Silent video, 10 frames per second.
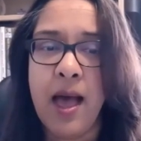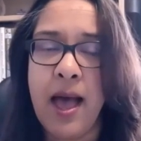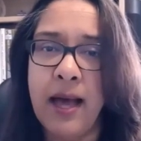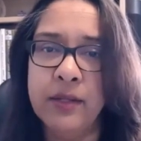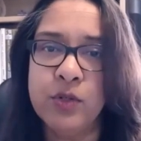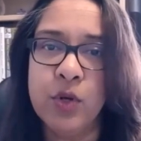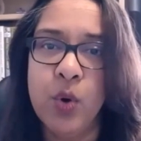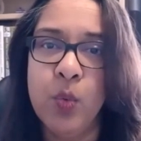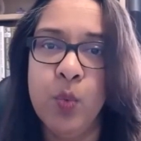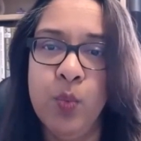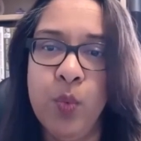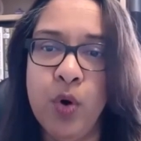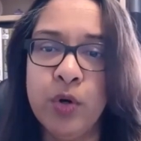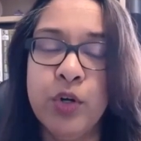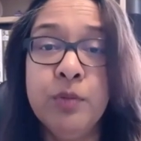and
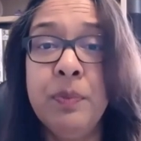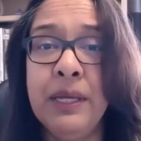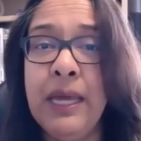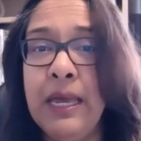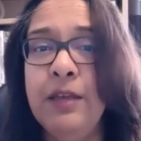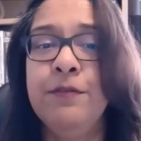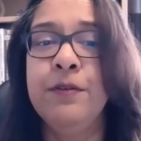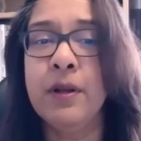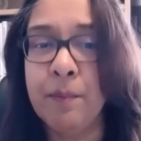what could be even